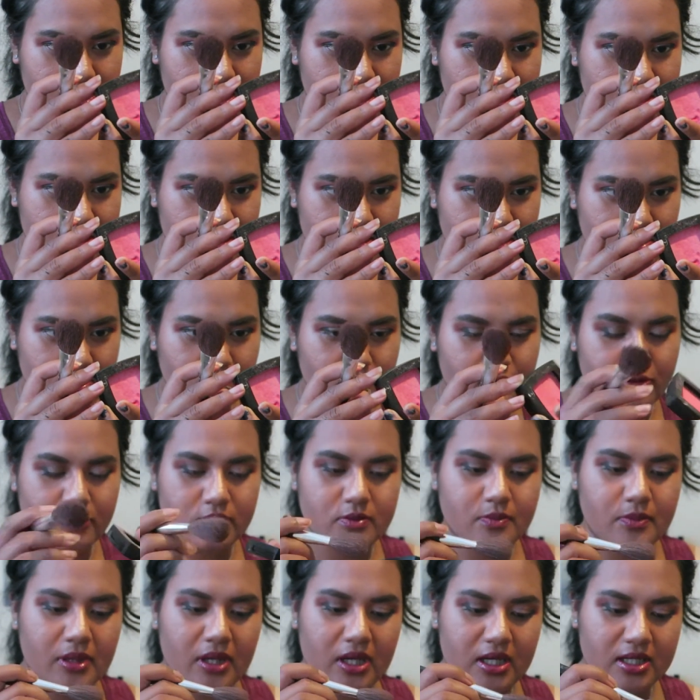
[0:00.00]
It's called
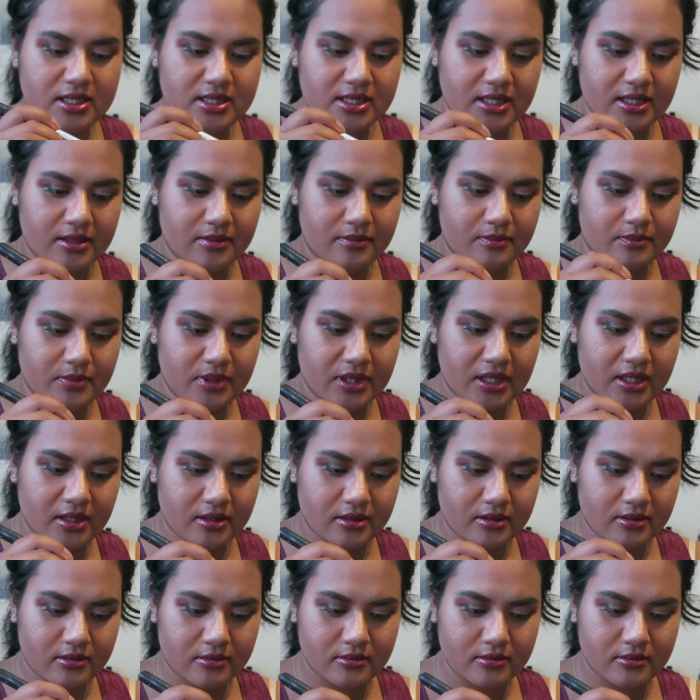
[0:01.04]
Party in Pink.